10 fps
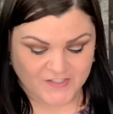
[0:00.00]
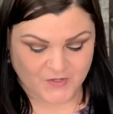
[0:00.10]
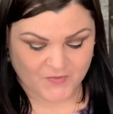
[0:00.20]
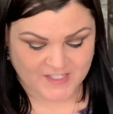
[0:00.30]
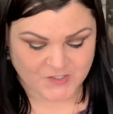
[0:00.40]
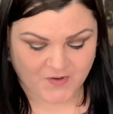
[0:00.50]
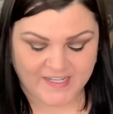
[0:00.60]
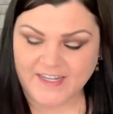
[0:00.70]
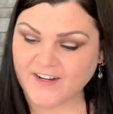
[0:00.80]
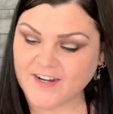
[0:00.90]
so this right
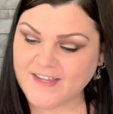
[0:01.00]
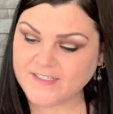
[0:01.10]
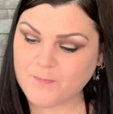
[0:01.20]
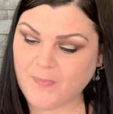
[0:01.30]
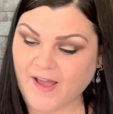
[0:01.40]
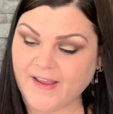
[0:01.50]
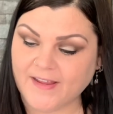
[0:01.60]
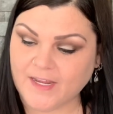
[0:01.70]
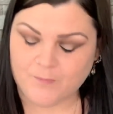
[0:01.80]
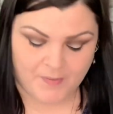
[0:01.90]
here is by,
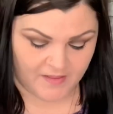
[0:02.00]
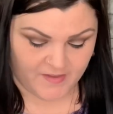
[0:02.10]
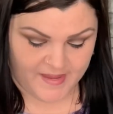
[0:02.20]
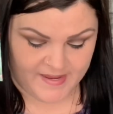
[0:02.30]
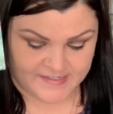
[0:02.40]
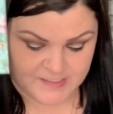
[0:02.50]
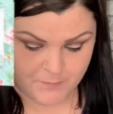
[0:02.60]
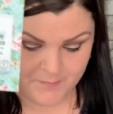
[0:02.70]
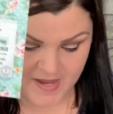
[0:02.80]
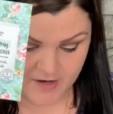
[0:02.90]
again, Bella
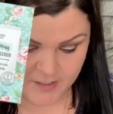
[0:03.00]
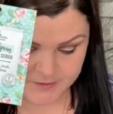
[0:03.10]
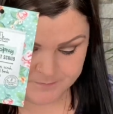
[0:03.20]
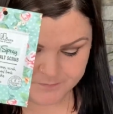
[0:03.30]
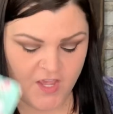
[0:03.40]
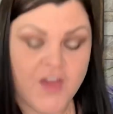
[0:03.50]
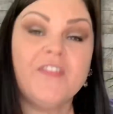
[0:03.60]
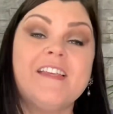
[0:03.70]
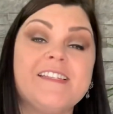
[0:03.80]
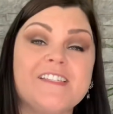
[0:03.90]
and Bear.
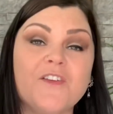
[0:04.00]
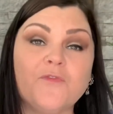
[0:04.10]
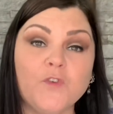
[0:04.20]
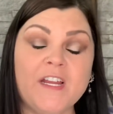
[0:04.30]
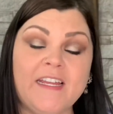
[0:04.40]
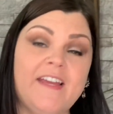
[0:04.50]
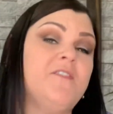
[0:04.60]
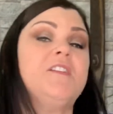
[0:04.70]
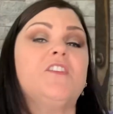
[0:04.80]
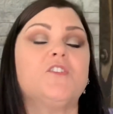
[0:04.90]
This is the free
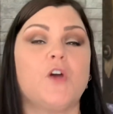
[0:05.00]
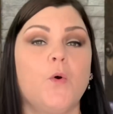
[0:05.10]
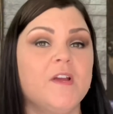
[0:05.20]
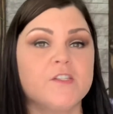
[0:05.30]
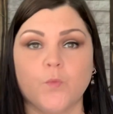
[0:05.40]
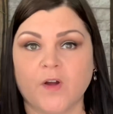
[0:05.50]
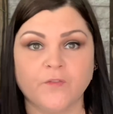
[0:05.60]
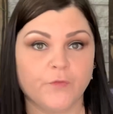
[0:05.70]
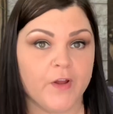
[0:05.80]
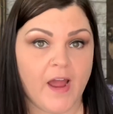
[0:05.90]
gift. There's always
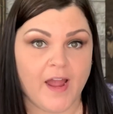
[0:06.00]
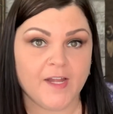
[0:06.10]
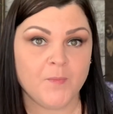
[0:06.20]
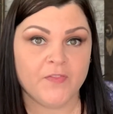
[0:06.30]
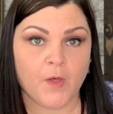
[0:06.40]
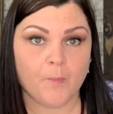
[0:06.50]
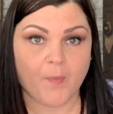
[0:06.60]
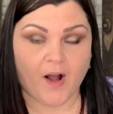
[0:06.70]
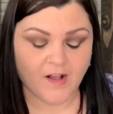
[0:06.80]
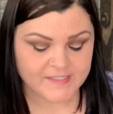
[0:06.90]
one free item in the
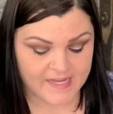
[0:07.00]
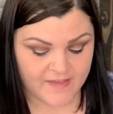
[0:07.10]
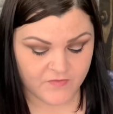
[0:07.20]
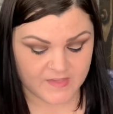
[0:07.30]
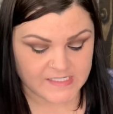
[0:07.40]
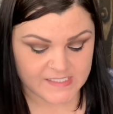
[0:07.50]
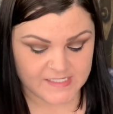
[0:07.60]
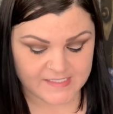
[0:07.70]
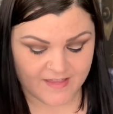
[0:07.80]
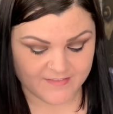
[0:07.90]
box, and this
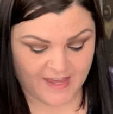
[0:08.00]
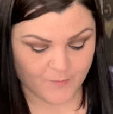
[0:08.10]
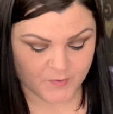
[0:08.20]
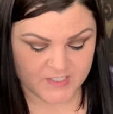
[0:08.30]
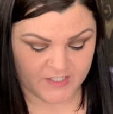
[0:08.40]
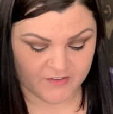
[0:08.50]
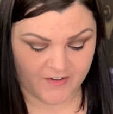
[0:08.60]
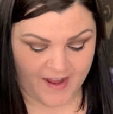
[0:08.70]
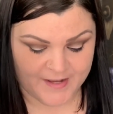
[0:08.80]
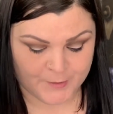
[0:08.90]
is that
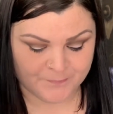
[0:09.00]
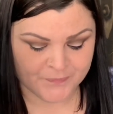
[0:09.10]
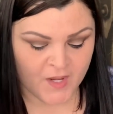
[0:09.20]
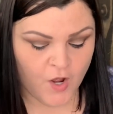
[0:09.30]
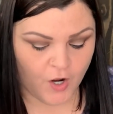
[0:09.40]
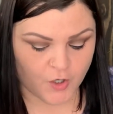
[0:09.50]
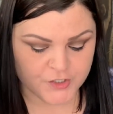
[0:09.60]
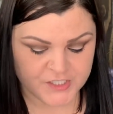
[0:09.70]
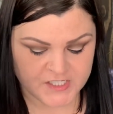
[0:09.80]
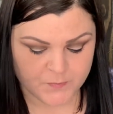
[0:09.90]
particular item.
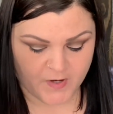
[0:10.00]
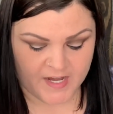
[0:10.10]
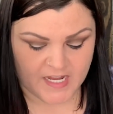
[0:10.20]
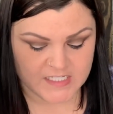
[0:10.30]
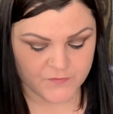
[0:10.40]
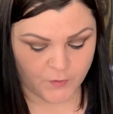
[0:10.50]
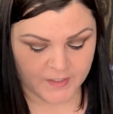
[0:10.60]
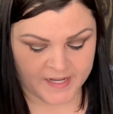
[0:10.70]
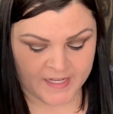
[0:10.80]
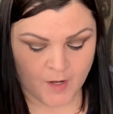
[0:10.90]
Ocean Spray
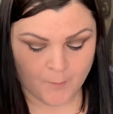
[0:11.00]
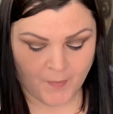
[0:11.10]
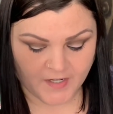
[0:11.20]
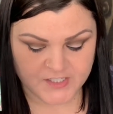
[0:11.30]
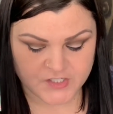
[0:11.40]
Exfoliating Body